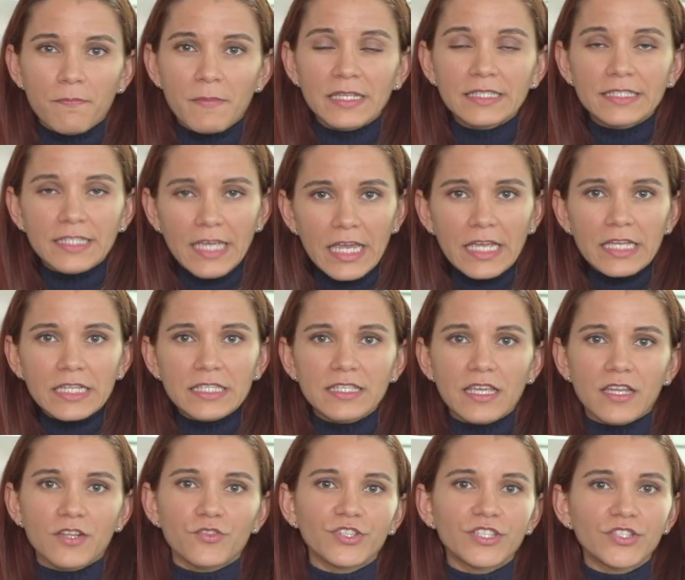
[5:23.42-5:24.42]
maintains,
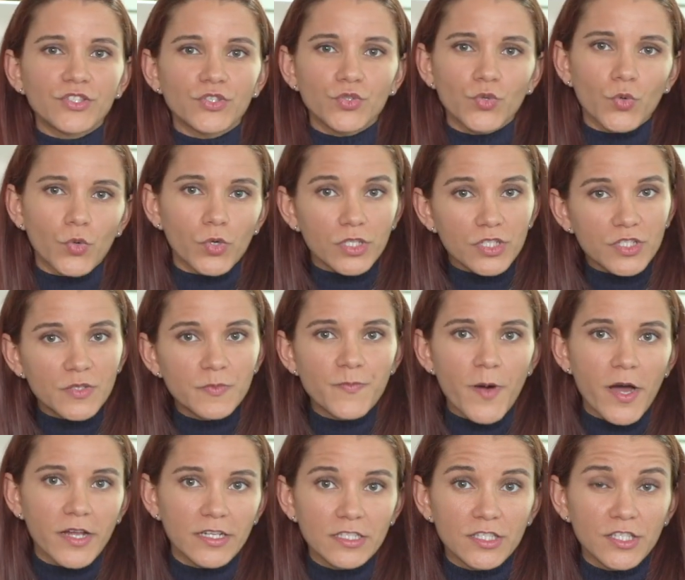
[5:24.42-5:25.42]
and restores
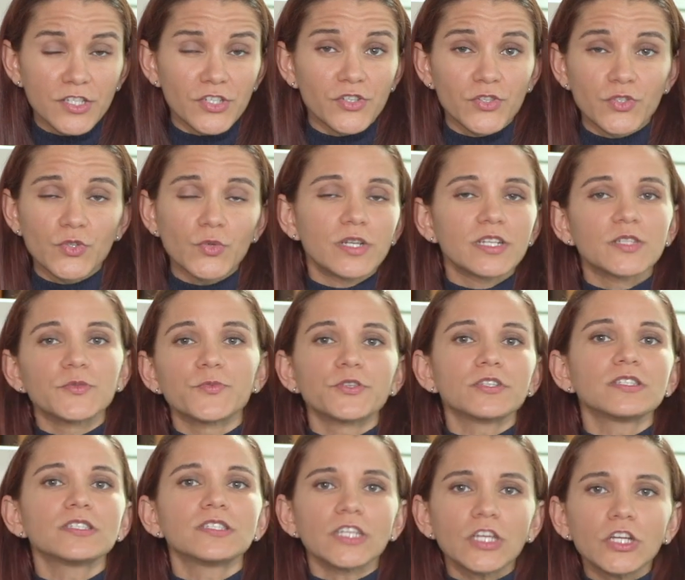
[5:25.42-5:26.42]
body tissue, so it is
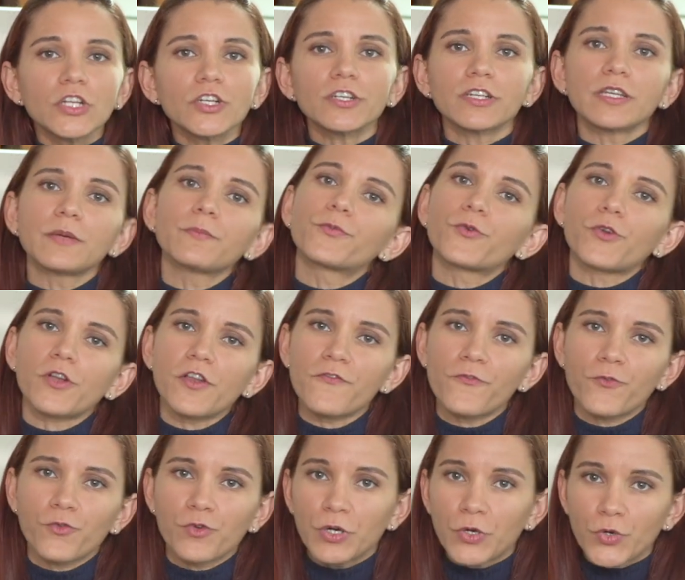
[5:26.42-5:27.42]
particularly important
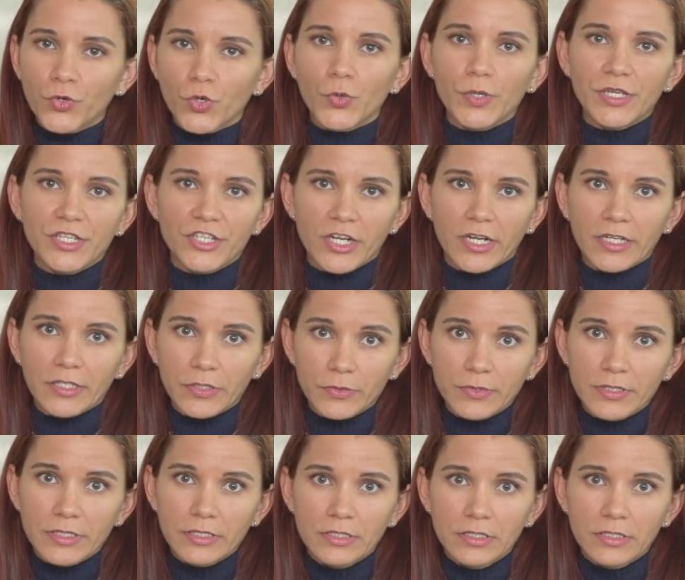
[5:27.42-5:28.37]
for a growing child.